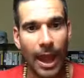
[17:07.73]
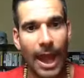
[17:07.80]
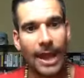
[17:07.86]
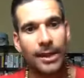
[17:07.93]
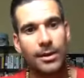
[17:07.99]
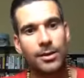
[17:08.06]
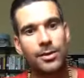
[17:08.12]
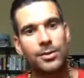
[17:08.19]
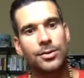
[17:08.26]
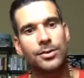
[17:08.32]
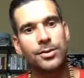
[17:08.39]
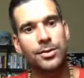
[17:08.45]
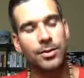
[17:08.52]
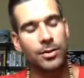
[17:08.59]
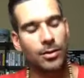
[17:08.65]

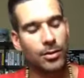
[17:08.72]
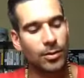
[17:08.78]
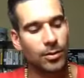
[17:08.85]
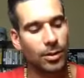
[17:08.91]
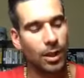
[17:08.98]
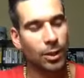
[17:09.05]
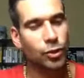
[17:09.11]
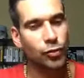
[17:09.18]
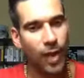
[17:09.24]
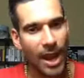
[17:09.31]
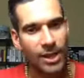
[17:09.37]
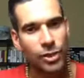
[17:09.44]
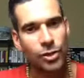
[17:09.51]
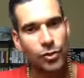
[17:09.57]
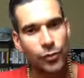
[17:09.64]
And
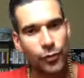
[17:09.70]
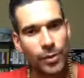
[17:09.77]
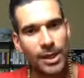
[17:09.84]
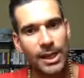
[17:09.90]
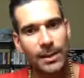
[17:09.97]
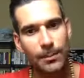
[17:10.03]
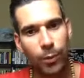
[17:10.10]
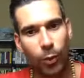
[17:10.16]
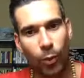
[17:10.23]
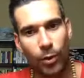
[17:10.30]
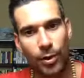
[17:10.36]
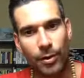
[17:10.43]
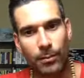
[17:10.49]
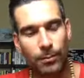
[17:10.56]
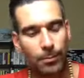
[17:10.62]
attraction is really
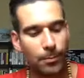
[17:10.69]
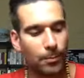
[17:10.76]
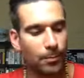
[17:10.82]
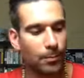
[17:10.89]
important.